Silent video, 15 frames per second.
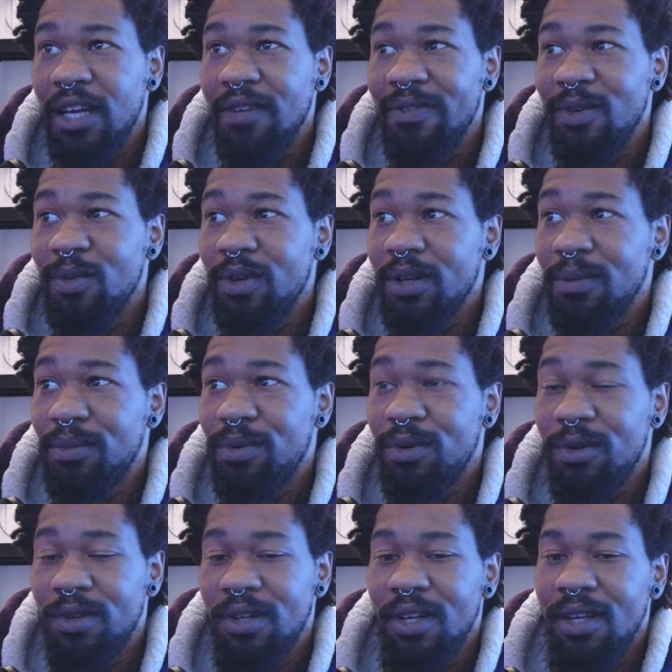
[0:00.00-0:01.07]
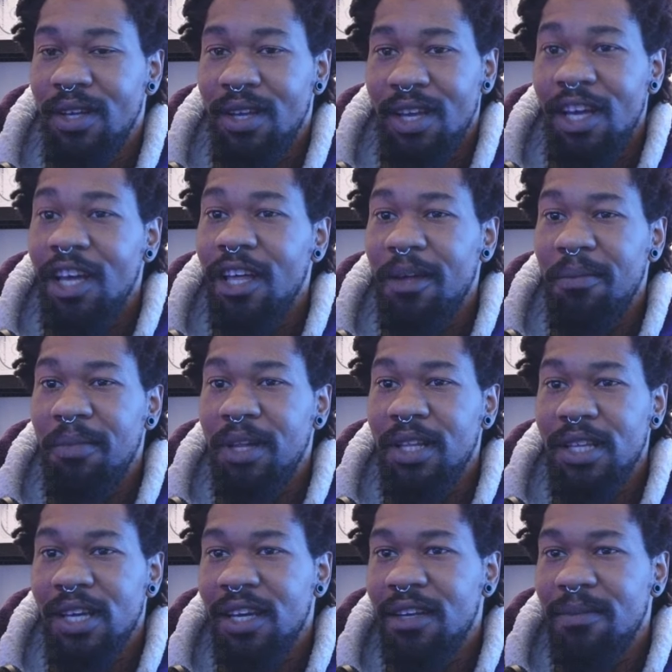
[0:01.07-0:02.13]
If you want to pull a
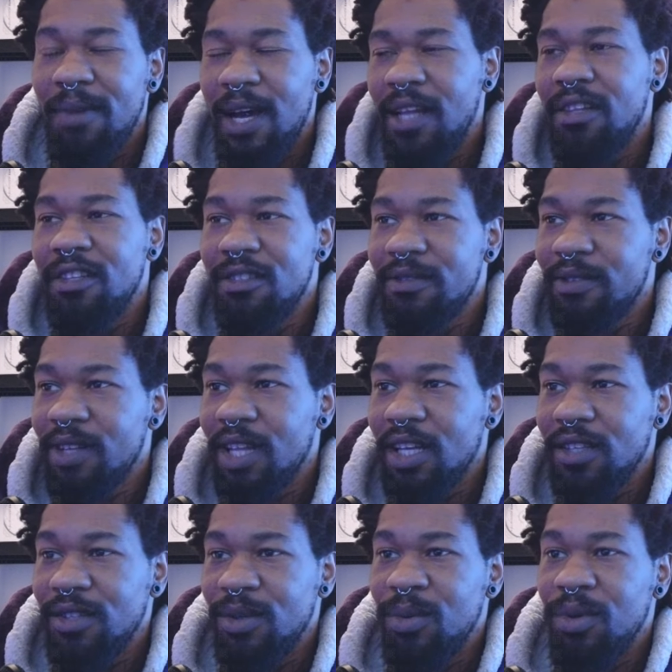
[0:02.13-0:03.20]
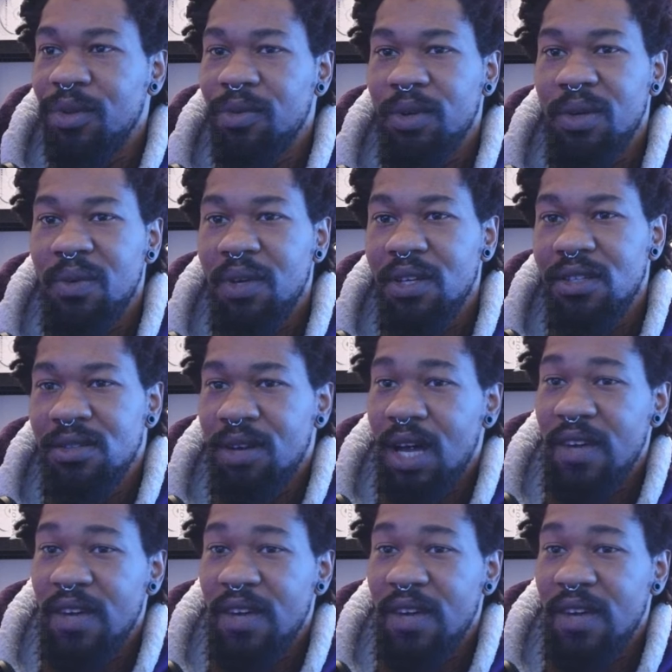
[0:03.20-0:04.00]
million, mine's for like 2 or 3 weeks, so I'll have a